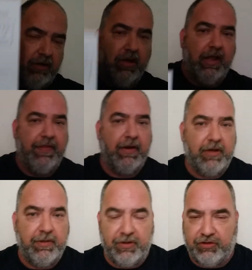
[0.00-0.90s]
They're in the
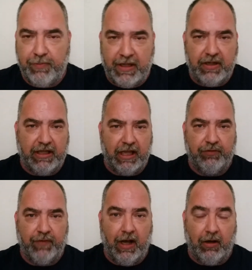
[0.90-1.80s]
misdemeanor case
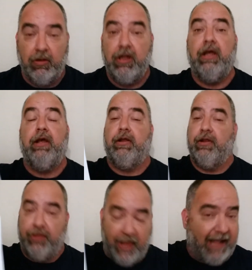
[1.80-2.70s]
file.
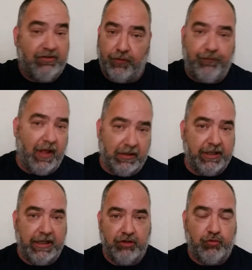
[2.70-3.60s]
That's a felony
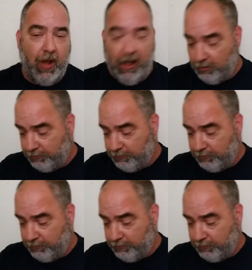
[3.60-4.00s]
as well.